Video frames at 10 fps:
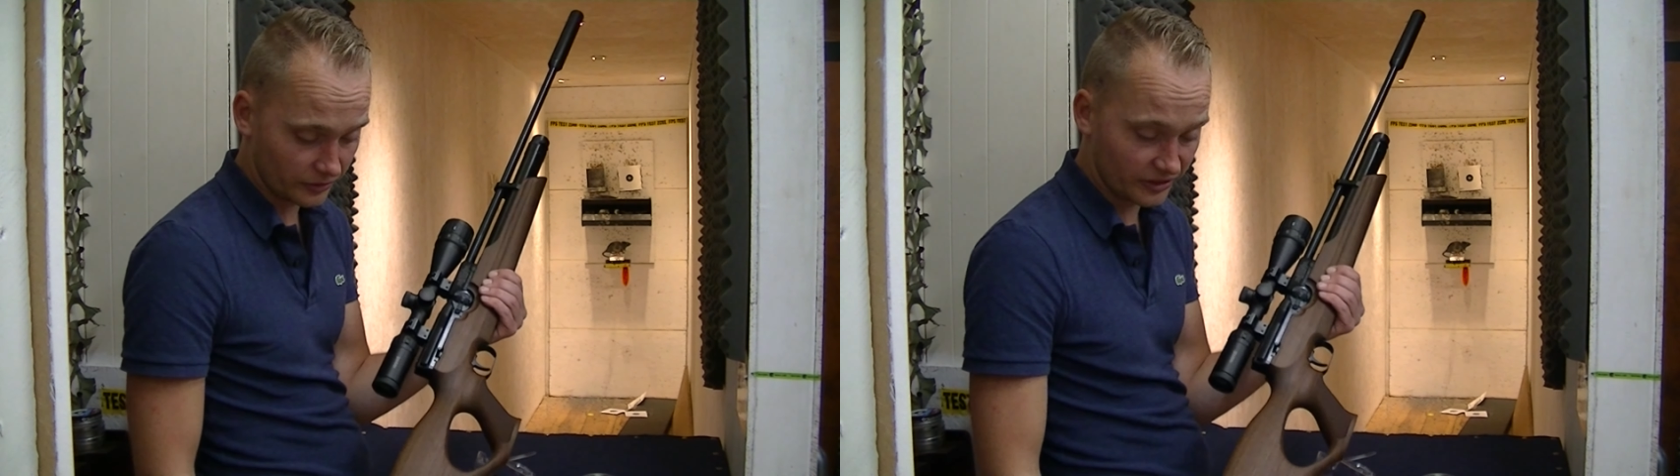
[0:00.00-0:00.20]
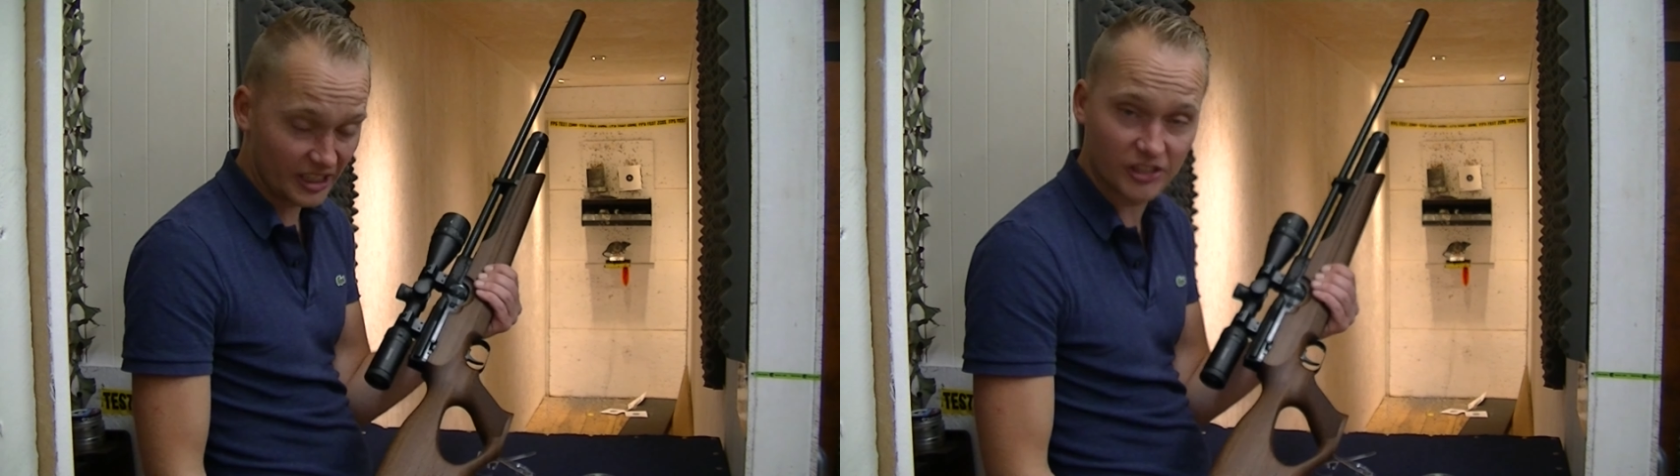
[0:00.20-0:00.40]

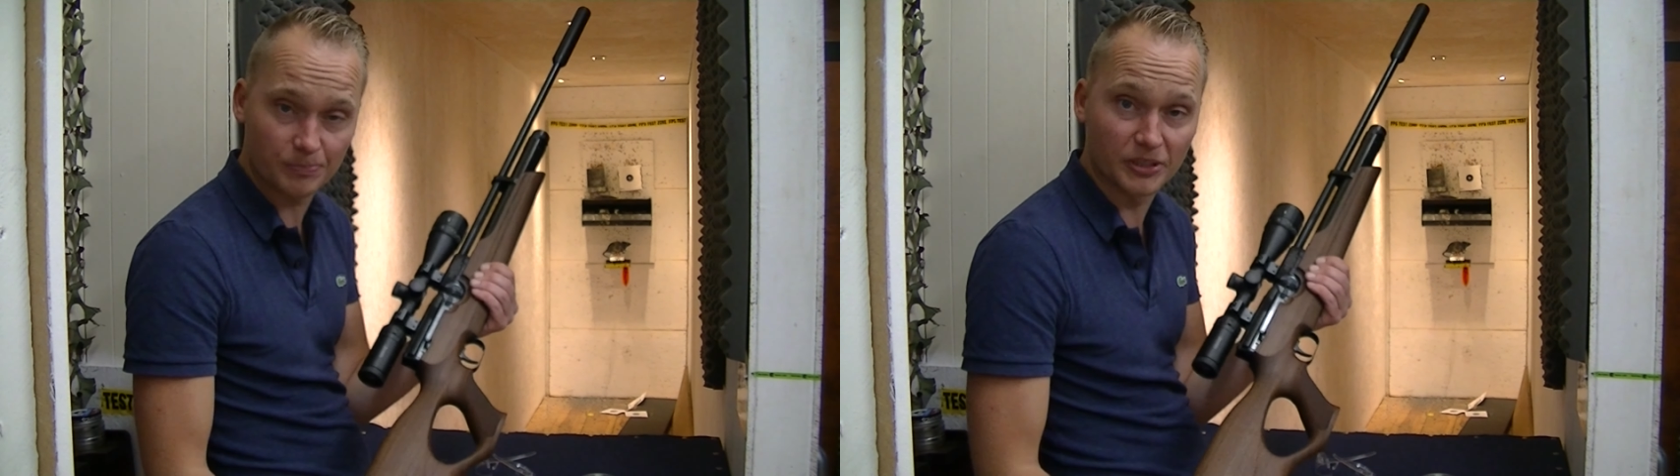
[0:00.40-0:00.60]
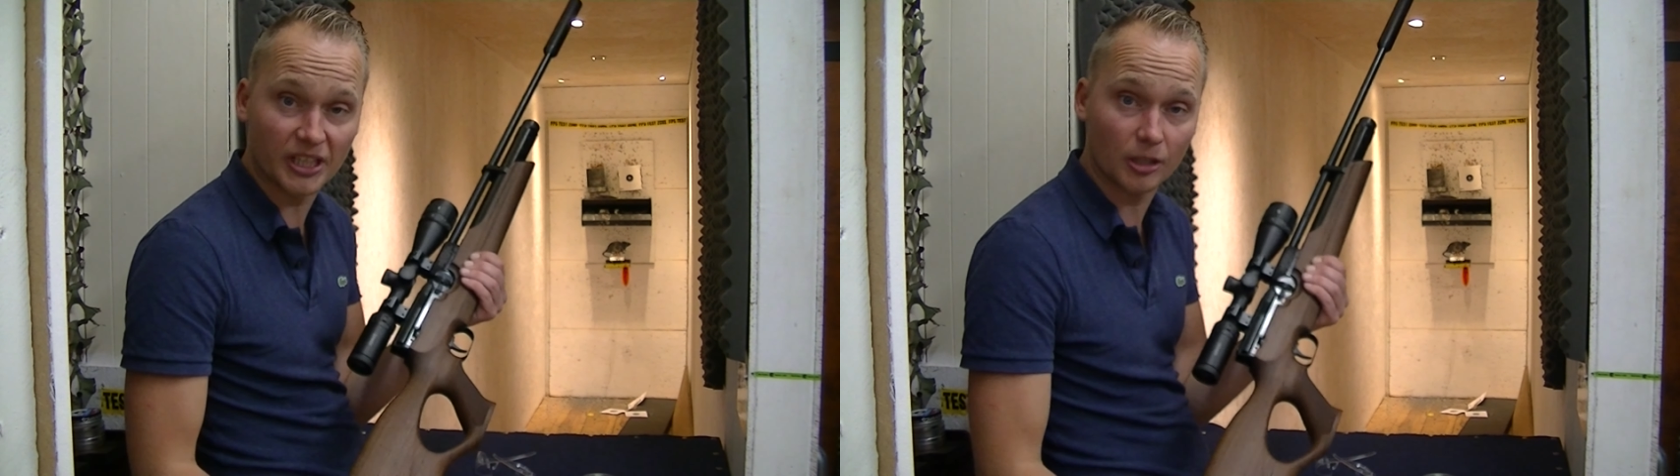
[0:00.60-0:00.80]
this
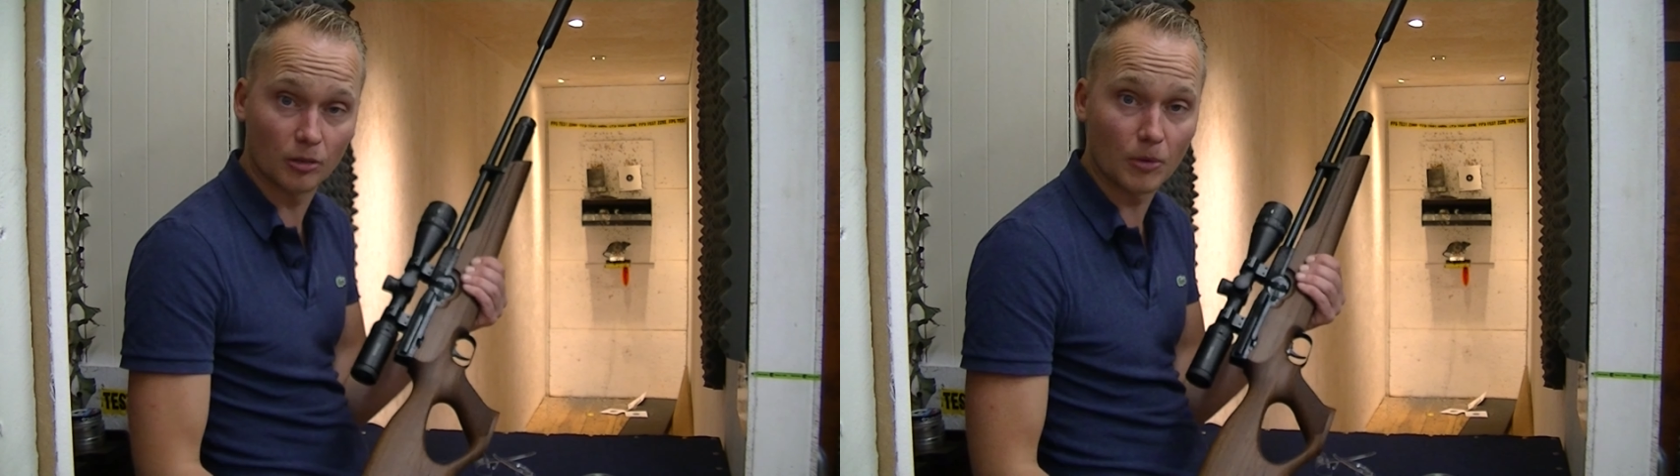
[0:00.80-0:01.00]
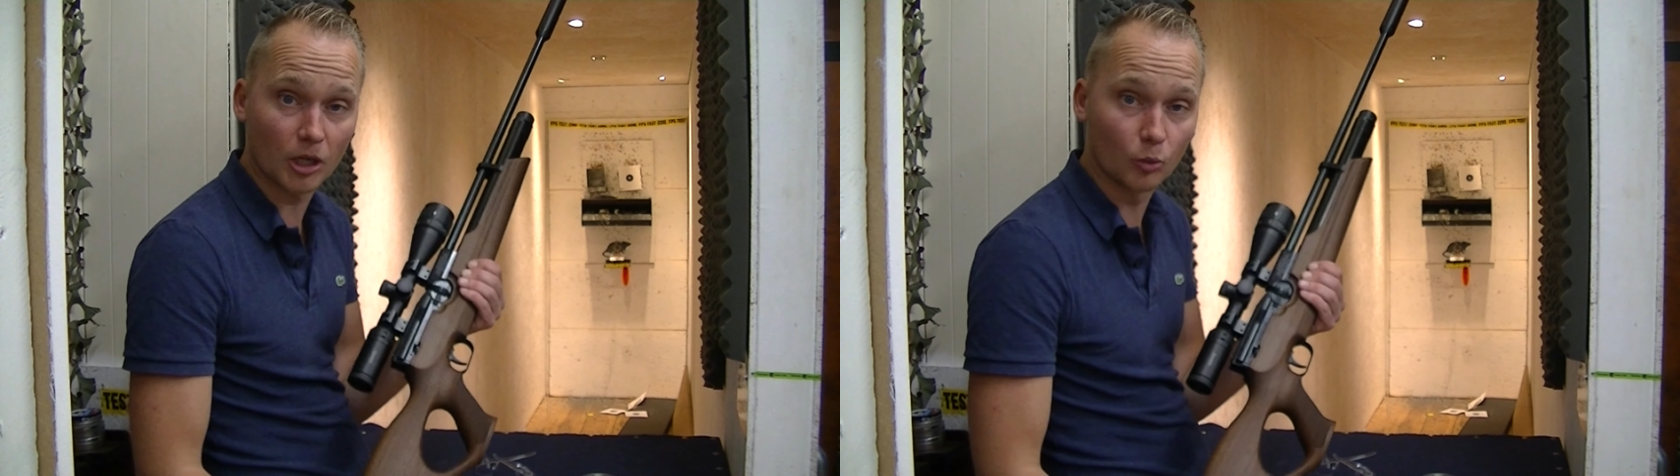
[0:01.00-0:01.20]
particular
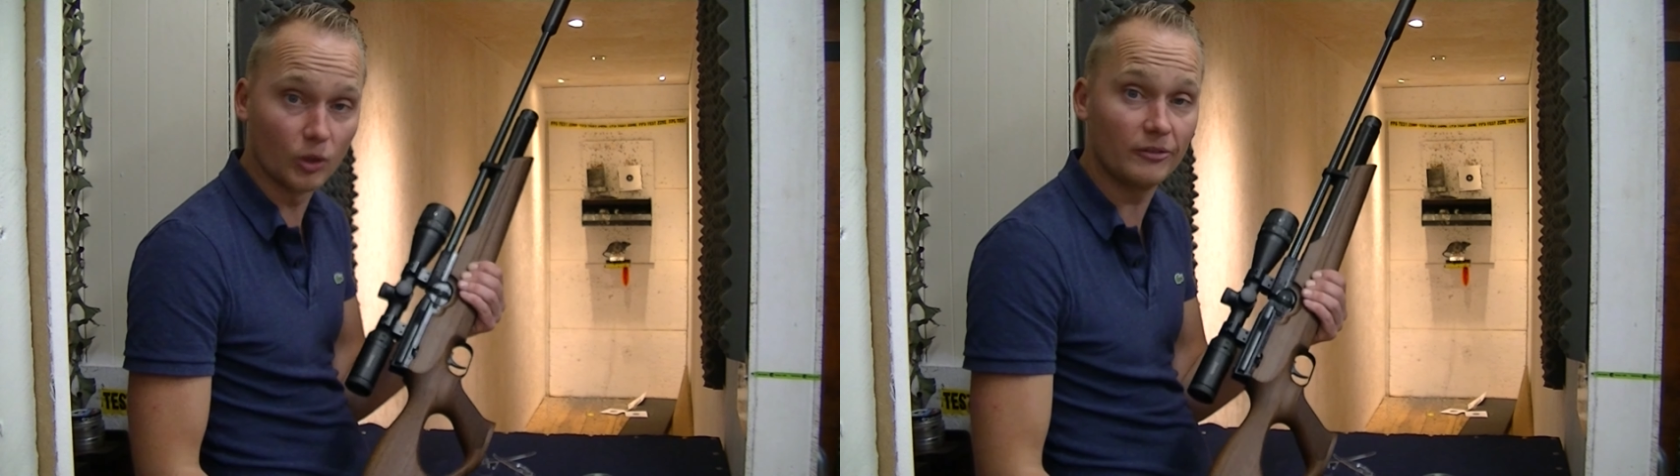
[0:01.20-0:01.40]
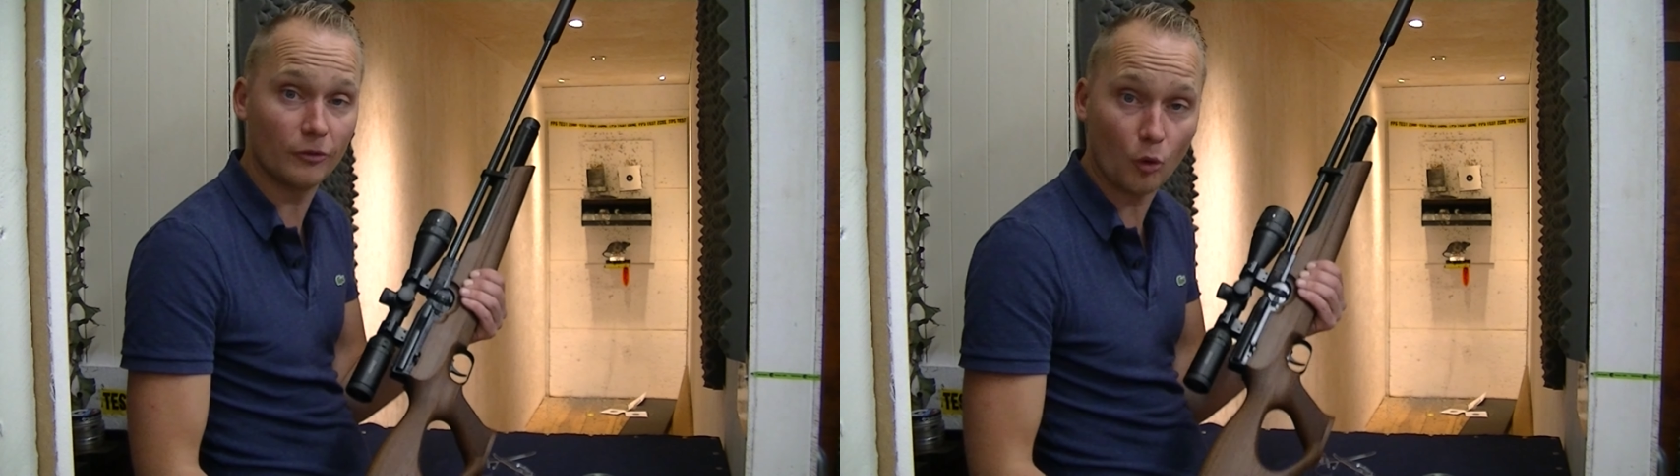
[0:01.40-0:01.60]
model we've